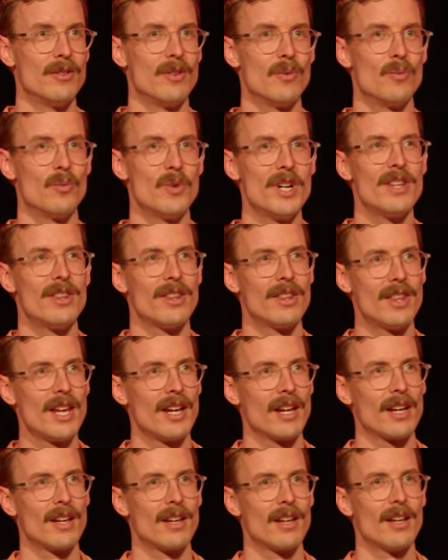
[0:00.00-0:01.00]
we
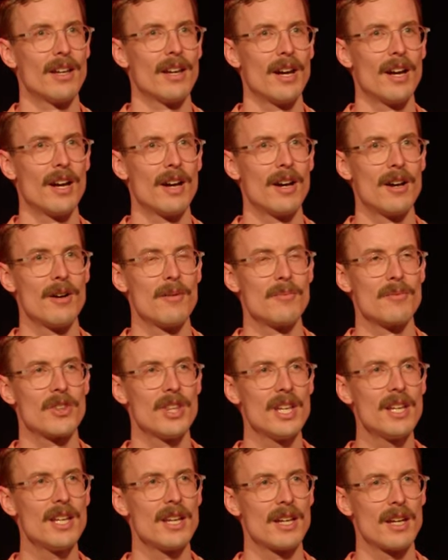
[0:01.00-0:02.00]
think,
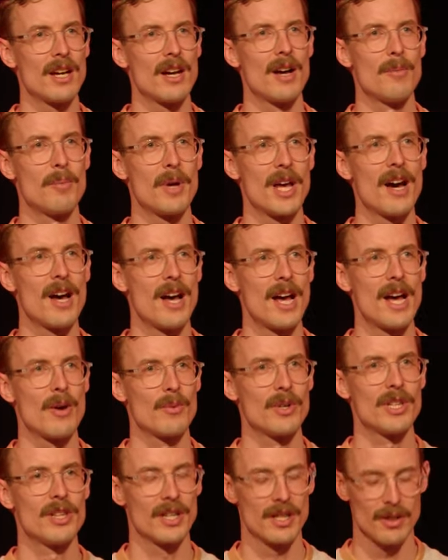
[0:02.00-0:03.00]
thinking about how
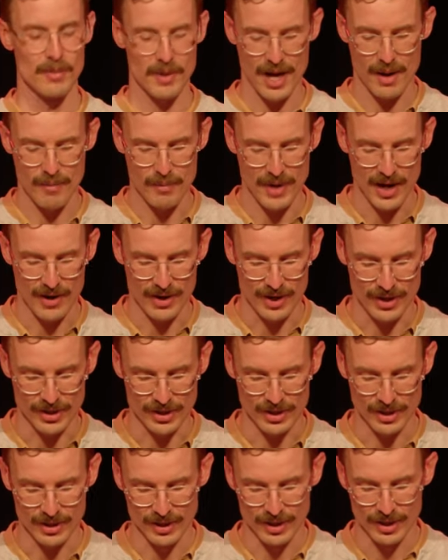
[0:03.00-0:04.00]
we think about
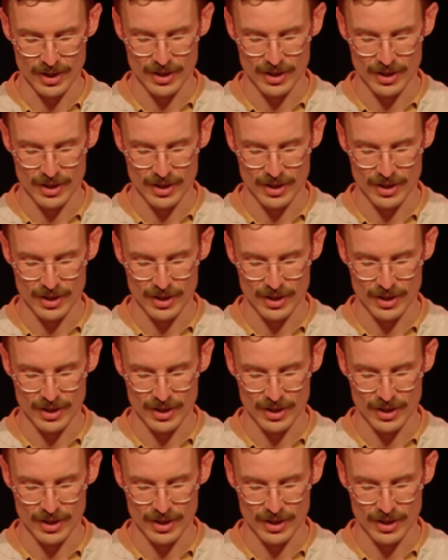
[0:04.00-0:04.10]
marriage.